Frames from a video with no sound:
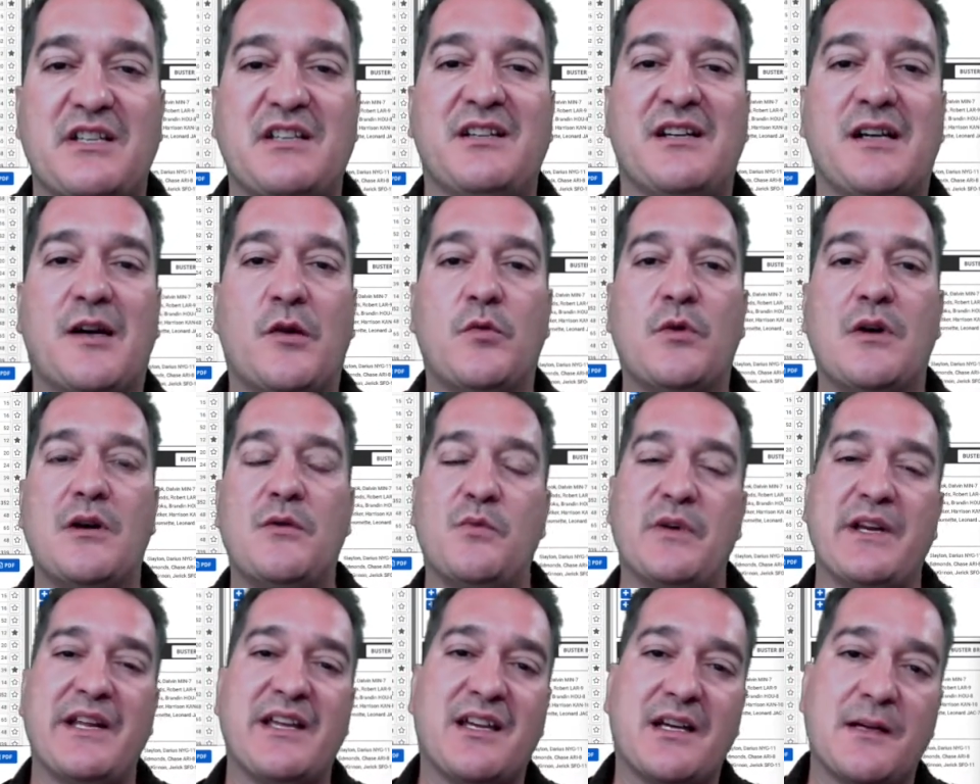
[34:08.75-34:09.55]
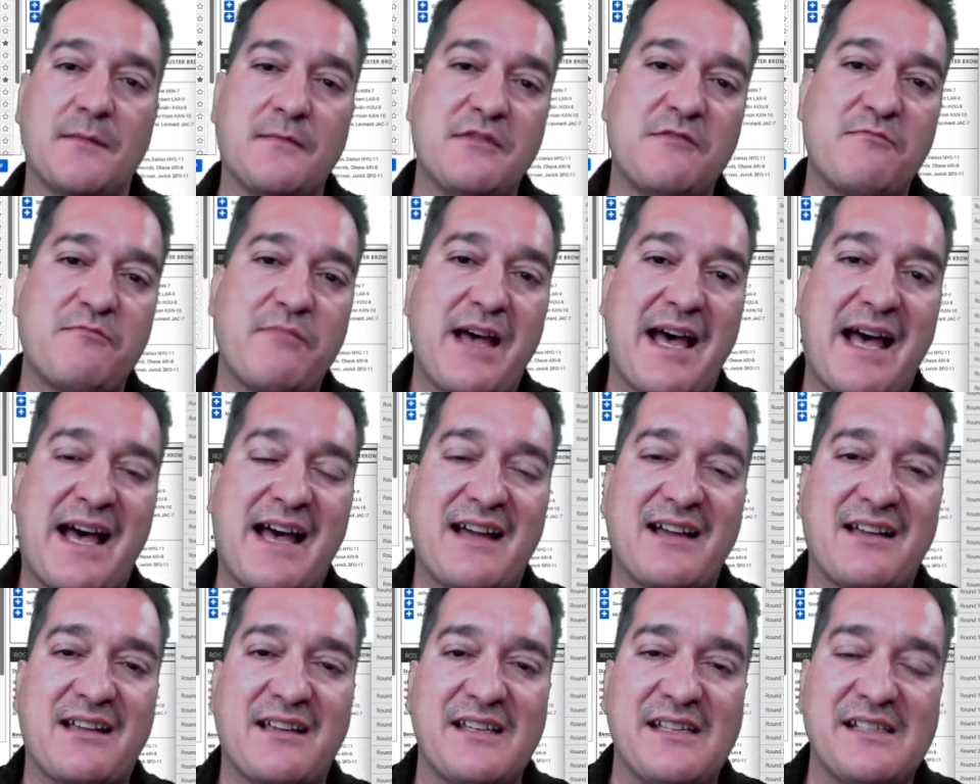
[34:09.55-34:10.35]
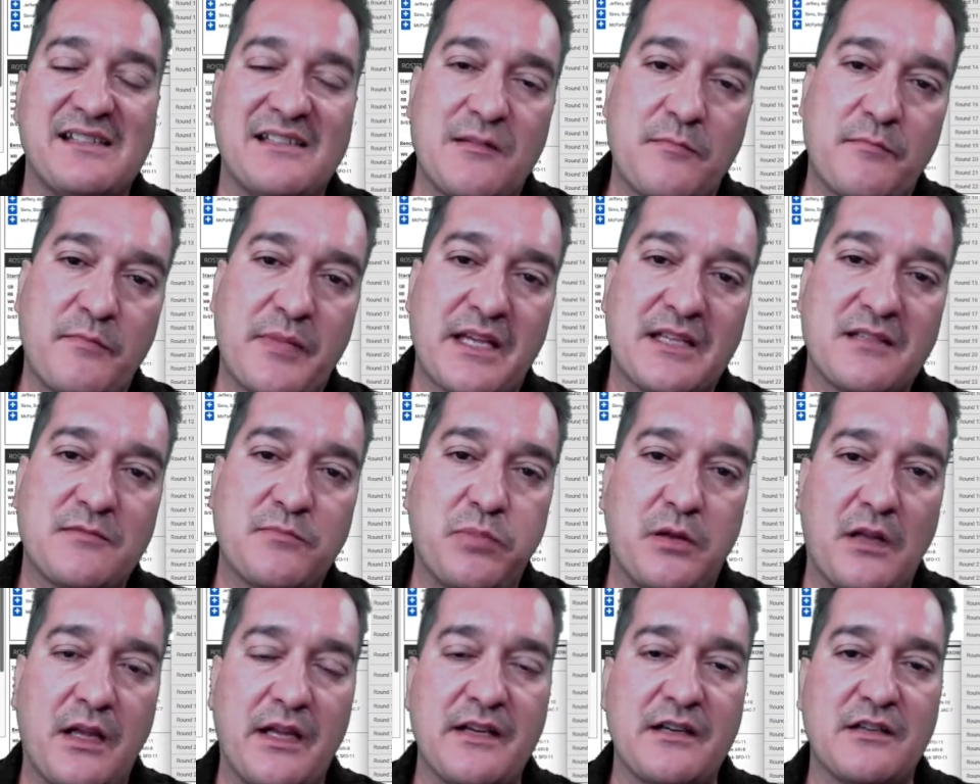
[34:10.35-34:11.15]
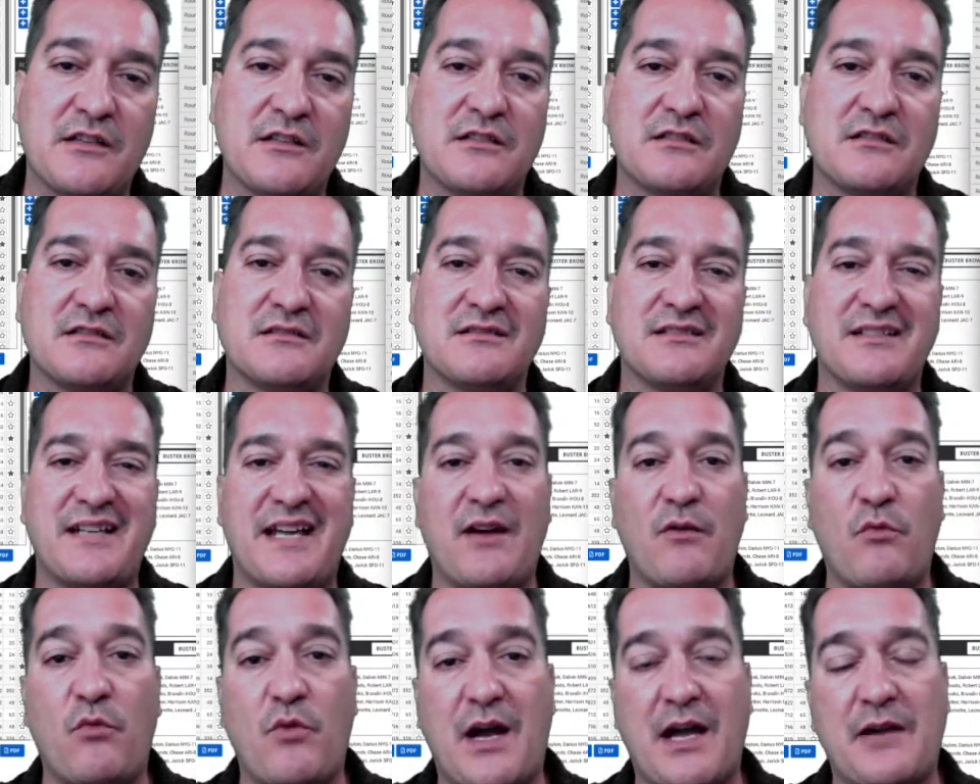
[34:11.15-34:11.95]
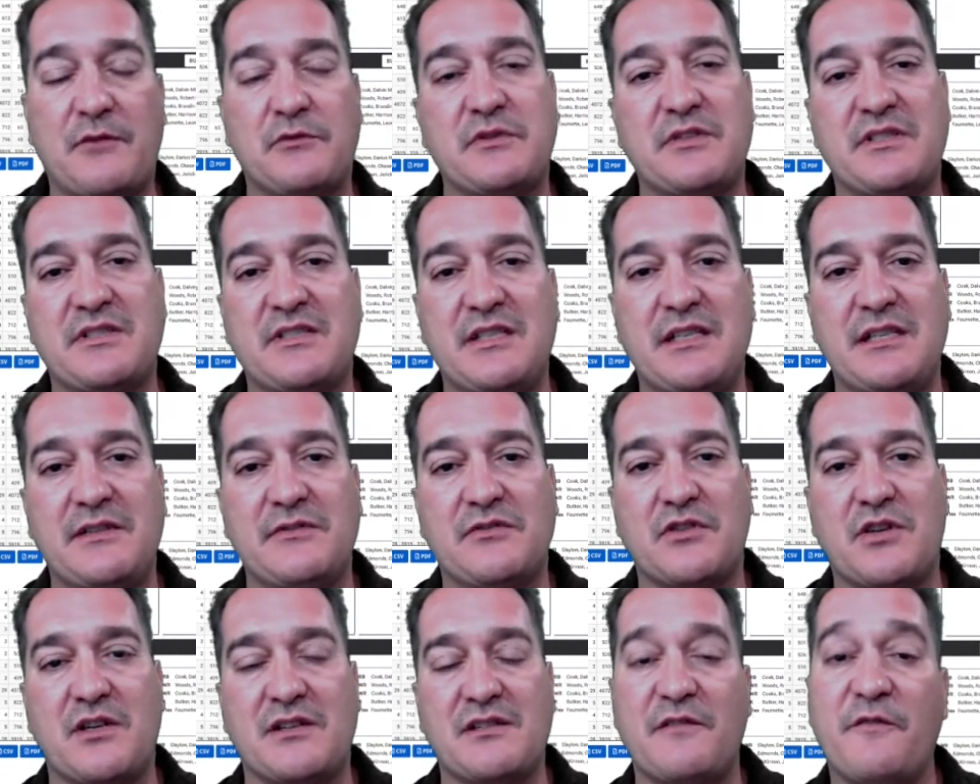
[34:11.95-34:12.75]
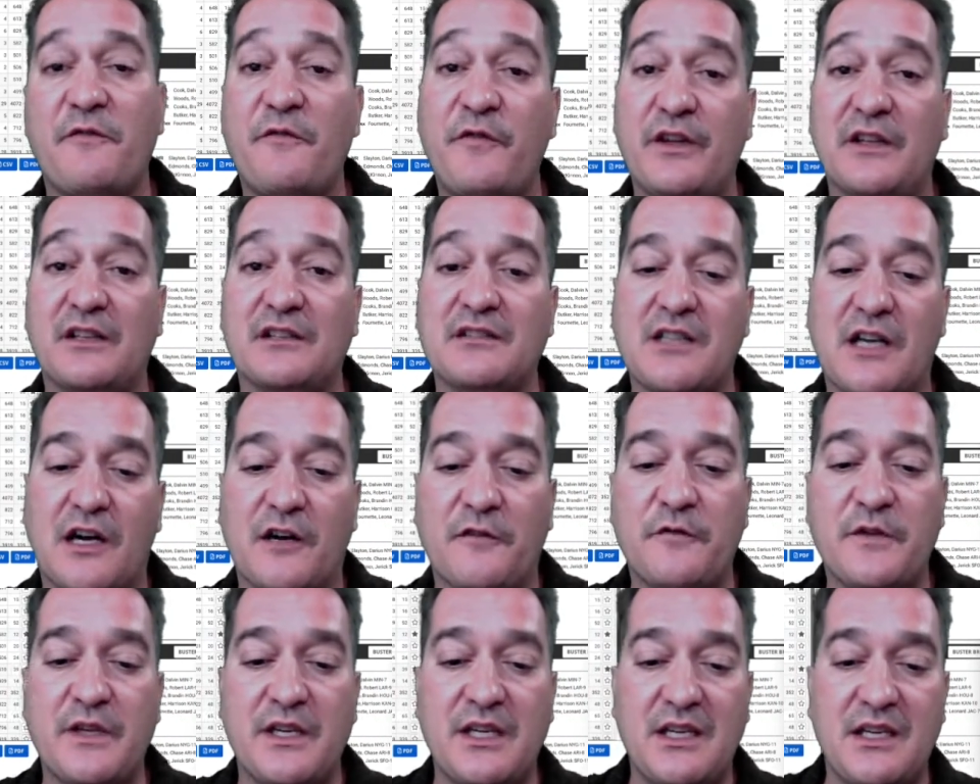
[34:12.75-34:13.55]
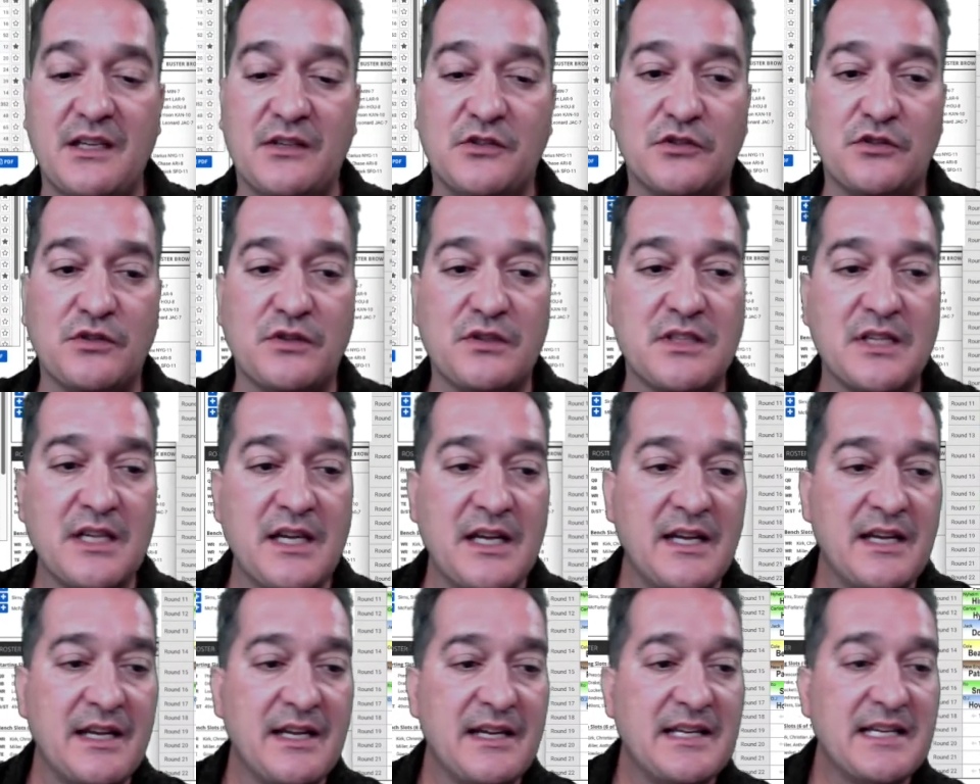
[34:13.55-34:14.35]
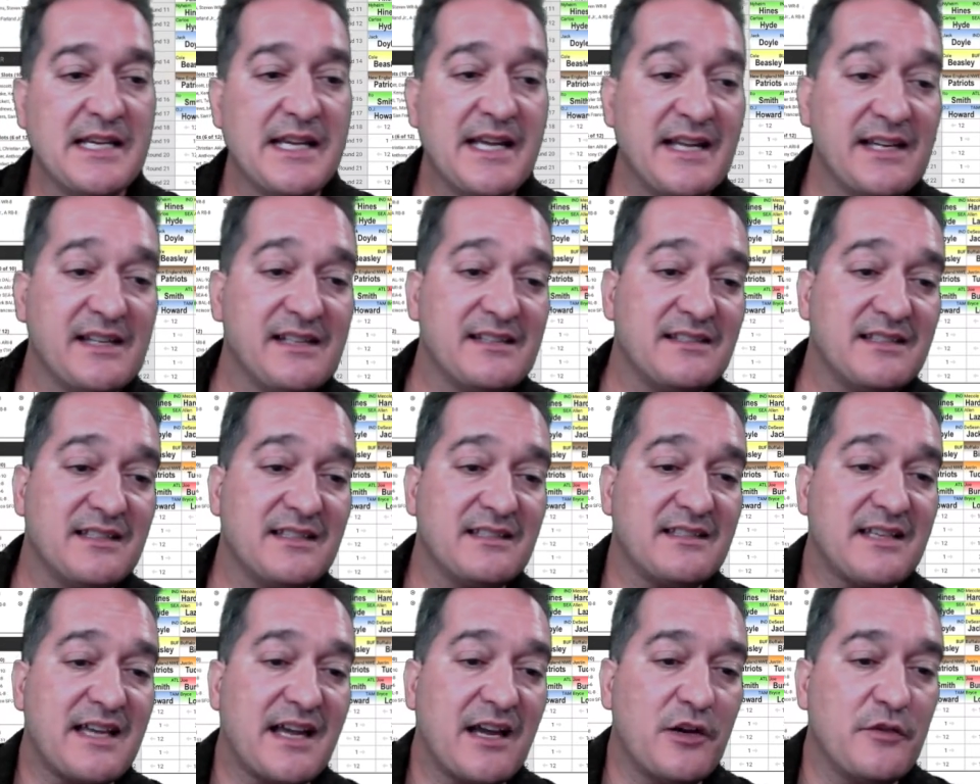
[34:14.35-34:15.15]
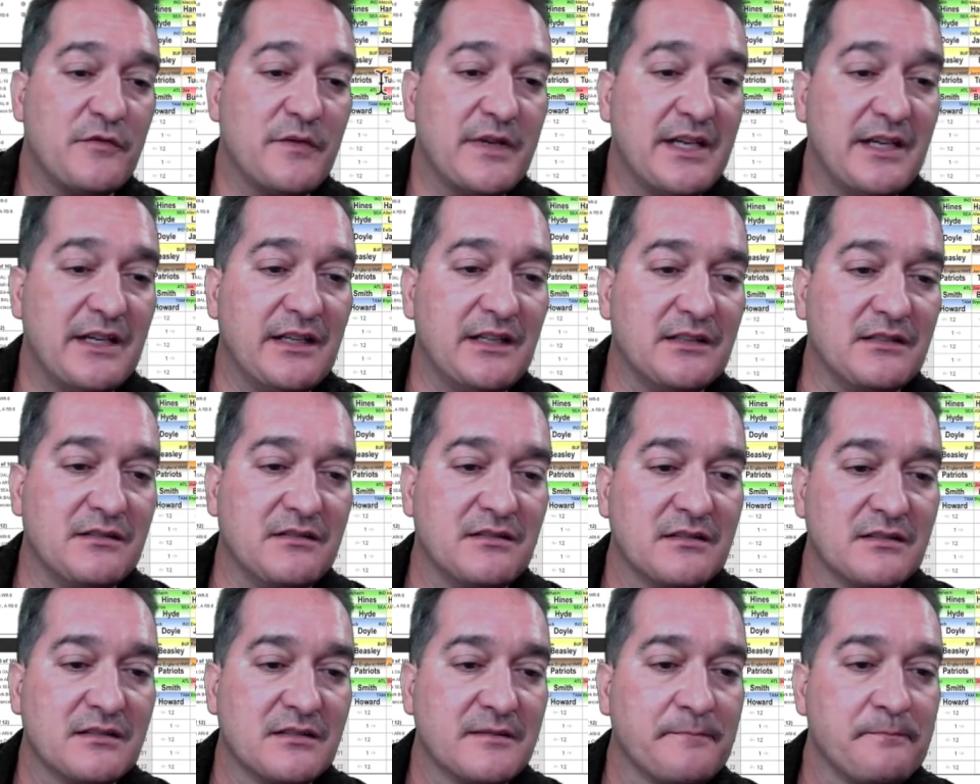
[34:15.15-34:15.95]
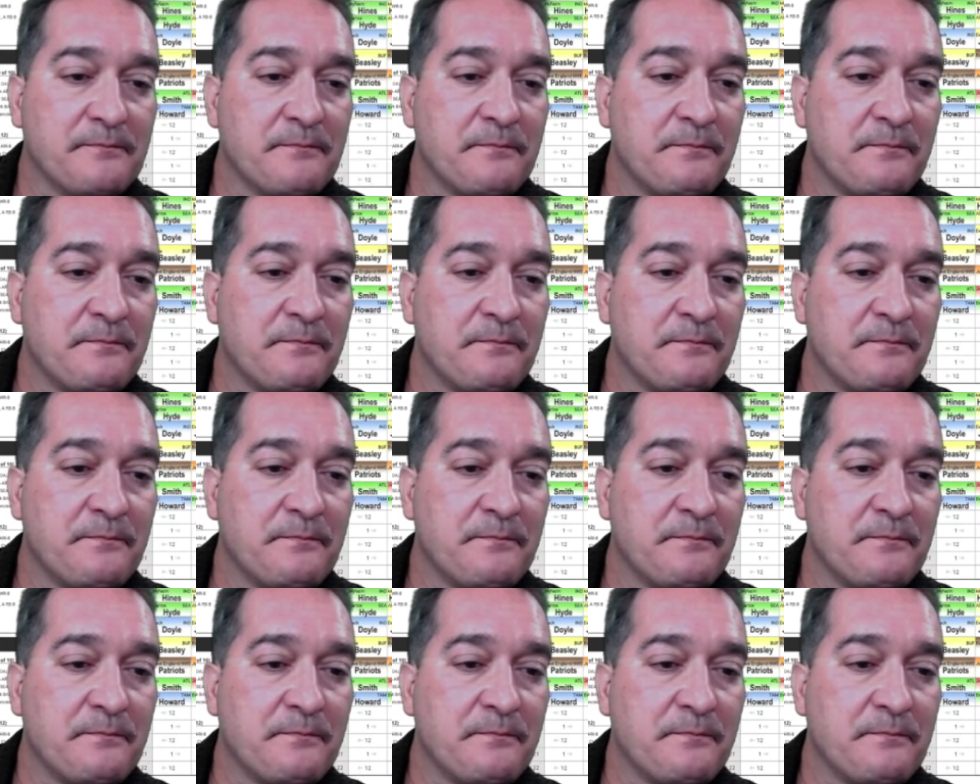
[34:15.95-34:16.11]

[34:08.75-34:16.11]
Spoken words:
But you know what? When he comes back, he's the best player at wide receiver on the Philadelphia Eagles. And it's this guy over here,